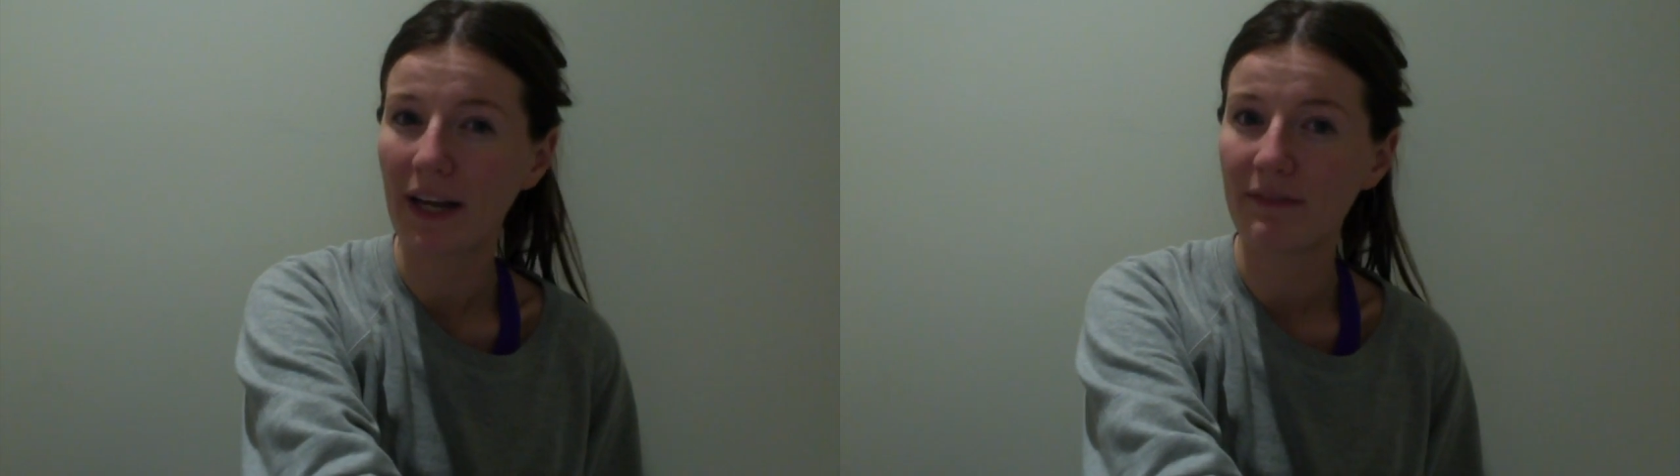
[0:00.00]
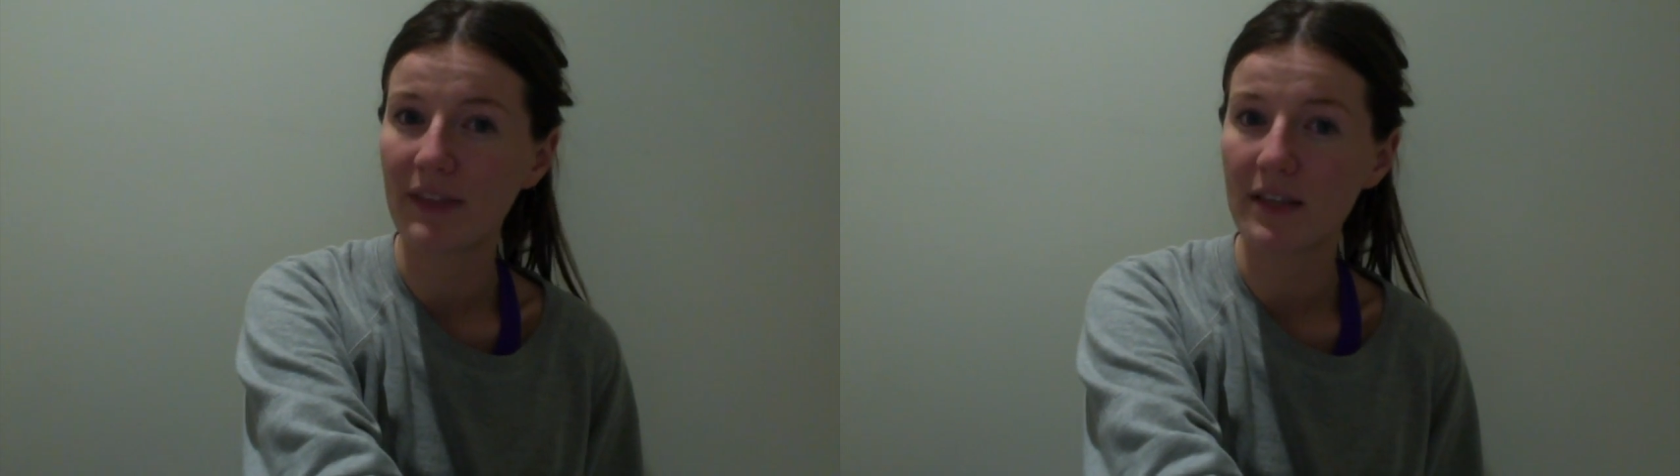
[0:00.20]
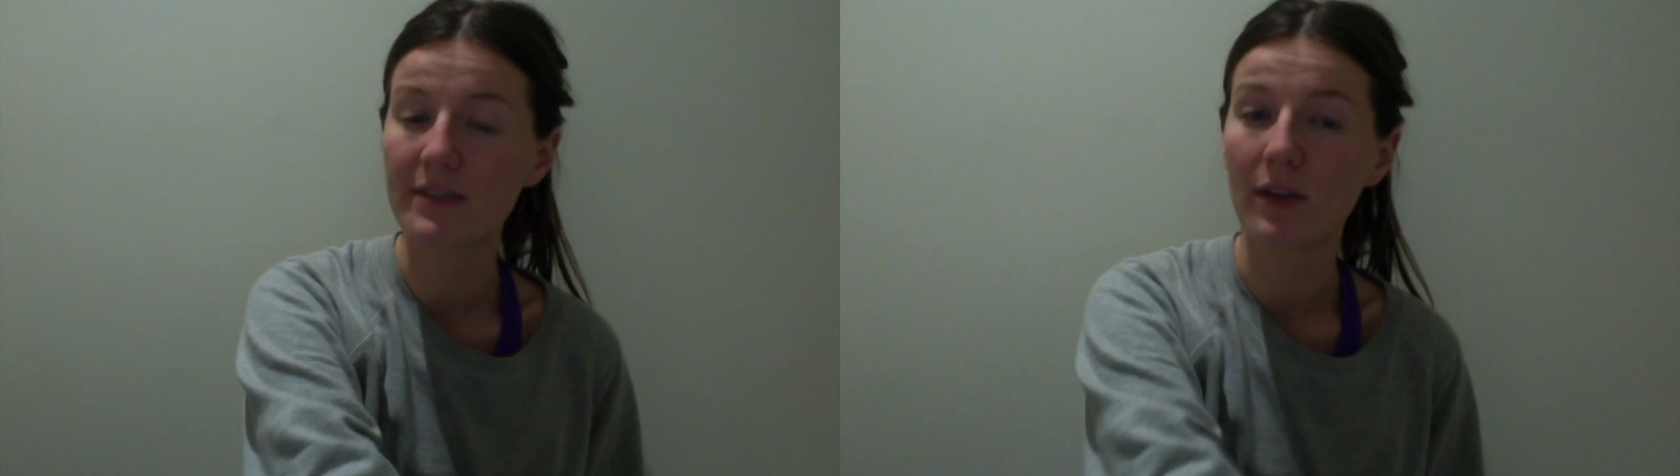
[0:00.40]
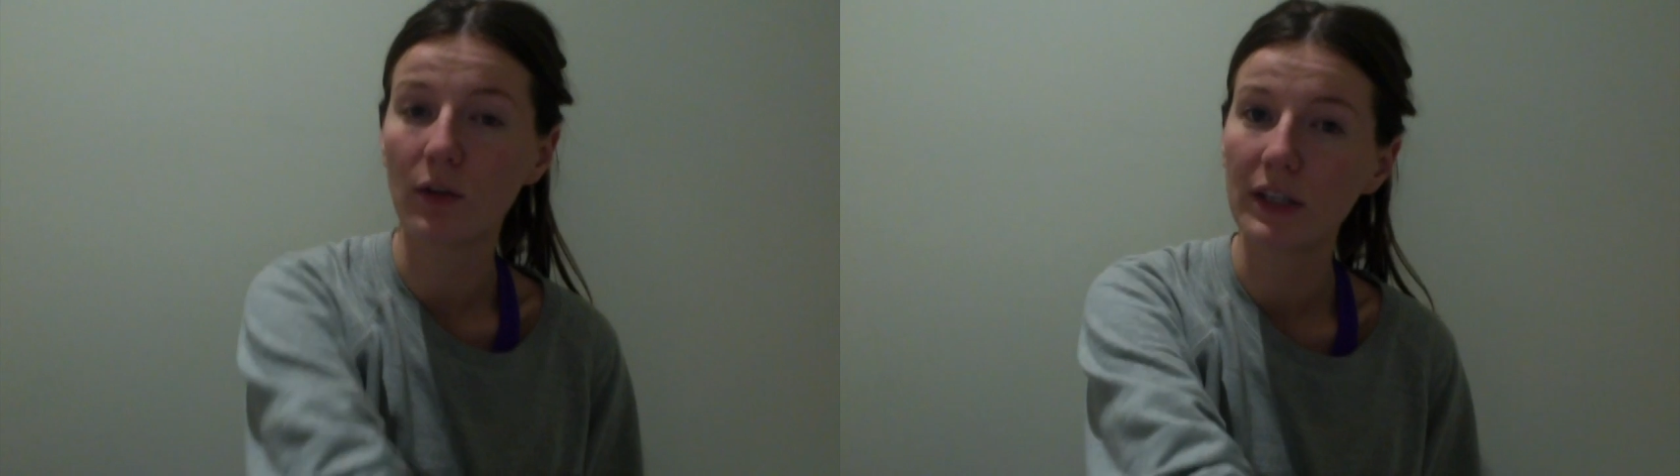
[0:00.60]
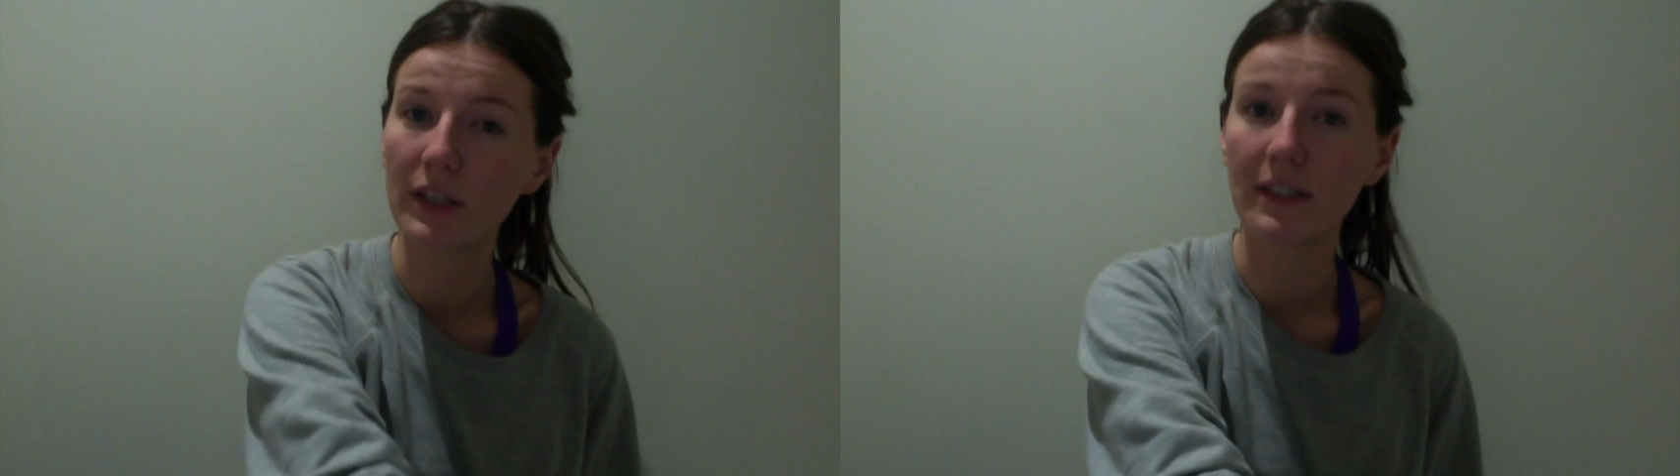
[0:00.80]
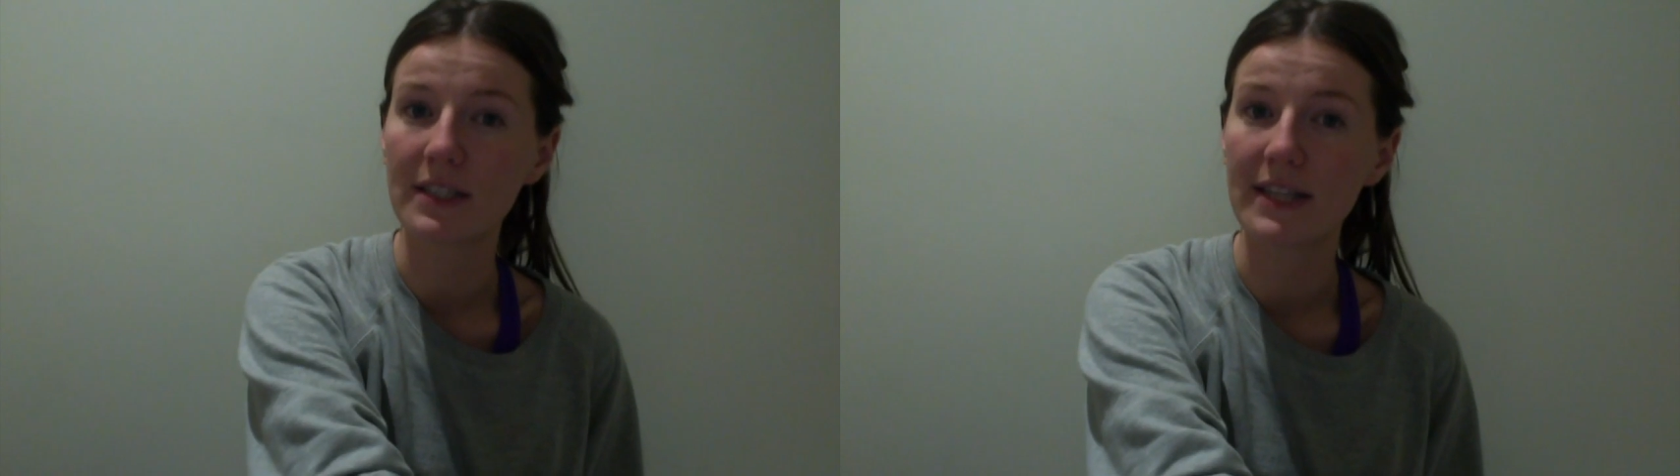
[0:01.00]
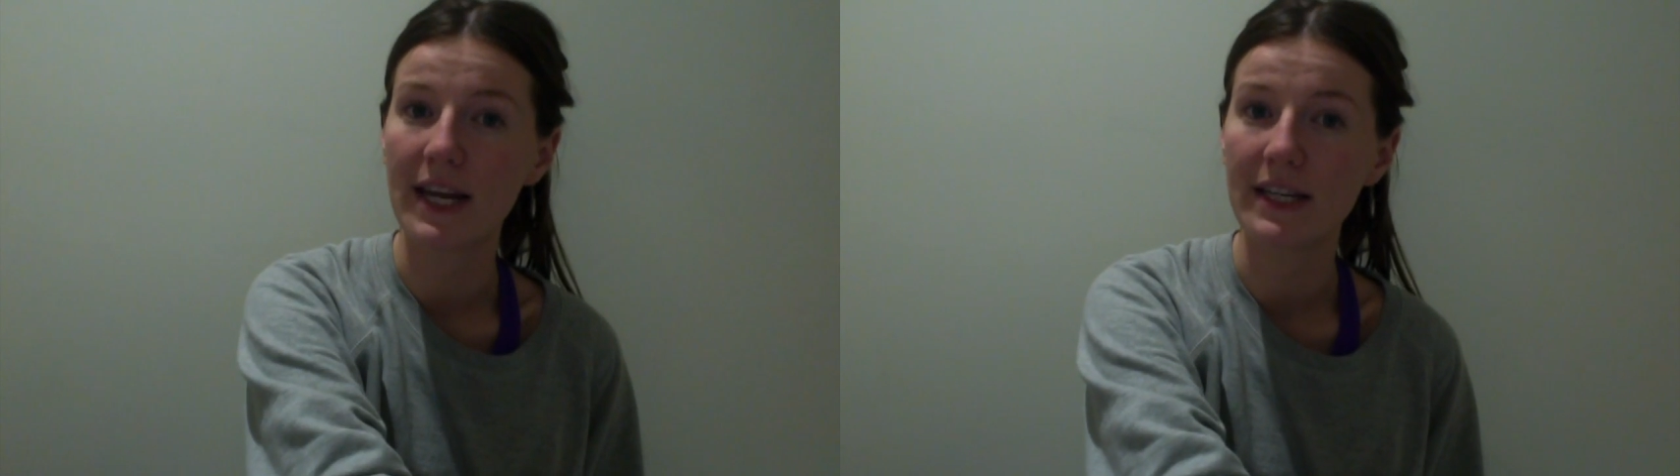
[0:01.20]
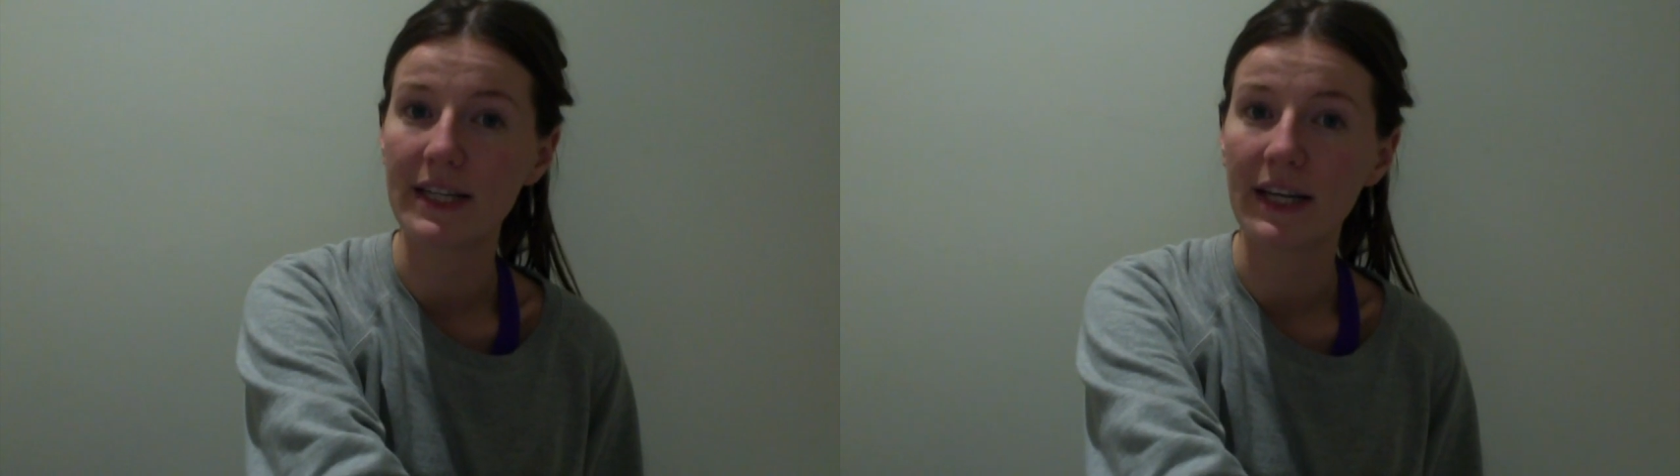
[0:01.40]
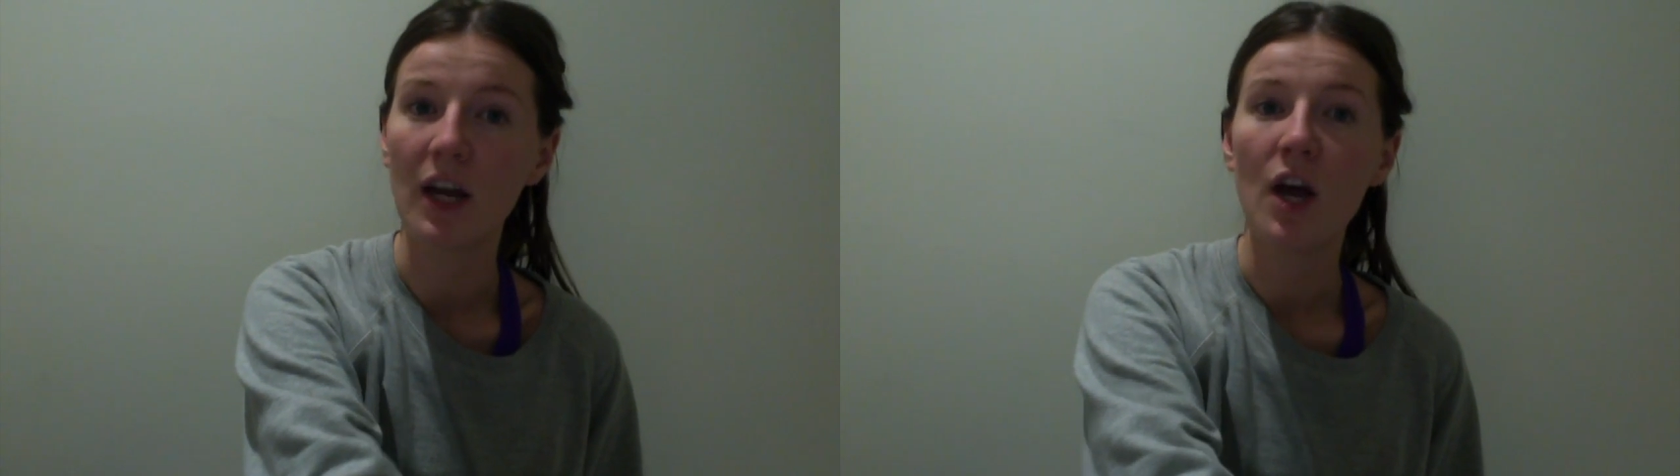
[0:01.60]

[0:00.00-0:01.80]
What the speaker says: have that solid understanding